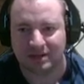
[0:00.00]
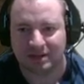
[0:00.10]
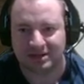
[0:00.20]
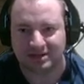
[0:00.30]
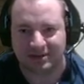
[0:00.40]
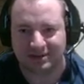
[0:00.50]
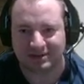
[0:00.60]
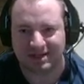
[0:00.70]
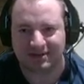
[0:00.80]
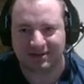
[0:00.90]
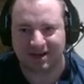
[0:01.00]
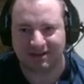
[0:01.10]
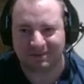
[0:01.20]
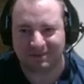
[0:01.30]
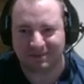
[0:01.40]
So, generator
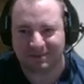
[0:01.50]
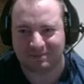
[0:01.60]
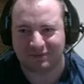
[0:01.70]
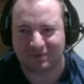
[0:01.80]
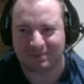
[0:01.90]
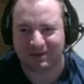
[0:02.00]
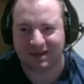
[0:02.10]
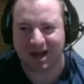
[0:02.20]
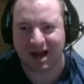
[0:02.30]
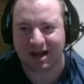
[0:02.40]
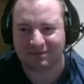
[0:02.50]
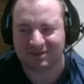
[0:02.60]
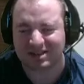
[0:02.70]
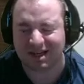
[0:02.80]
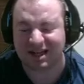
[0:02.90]
room. Probably, I would
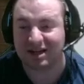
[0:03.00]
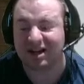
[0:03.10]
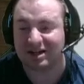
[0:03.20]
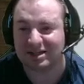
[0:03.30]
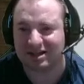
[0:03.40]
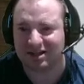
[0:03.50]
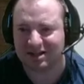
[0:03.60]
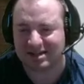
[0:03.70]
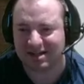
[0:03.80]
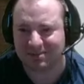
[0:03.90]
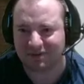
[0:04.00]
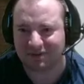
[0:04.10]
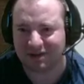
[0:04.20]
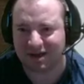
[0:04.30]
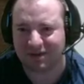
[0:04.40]
say, the hardest colored gem of
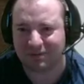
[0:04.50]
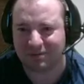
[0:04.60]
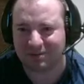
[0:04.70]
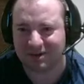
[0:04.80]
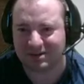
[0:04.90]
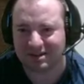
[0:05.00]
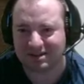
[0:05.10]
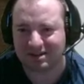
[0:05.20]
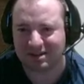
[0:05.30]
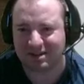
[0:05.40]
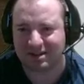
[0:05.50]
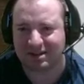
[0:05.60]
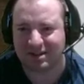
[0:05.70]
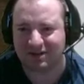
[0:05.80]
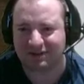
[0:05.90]
the level because it's
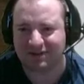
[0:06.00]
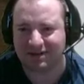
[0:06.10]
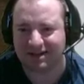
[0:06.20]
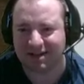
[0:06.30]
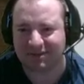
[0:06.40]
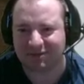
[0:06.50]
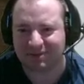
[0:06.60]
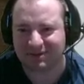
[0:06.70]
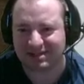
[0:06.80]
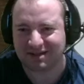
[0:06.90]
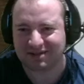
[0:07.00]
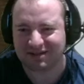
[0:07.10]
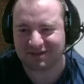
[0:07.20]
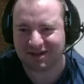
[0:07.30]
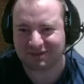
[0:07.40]
a very depth
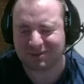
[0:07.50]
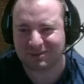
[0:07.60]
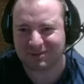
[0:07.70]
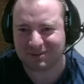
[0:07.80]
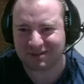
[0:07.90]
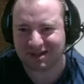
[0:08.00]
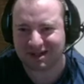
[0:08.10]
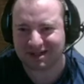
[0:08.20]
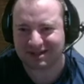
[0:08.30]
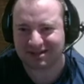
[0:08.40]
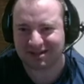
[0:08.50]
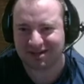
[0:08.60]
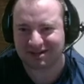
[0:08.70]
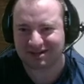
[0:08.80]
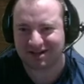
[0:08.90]
perceptive level and it's
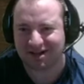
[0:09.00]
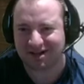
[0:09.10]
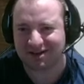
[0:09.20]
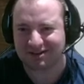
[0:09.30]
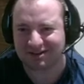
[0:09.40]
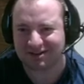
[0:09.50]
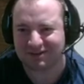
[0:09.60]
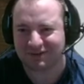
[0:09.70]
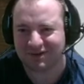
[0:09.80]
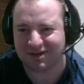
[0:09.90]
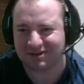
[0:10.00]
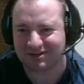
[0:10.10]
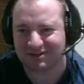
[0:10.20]
just hard to do fast.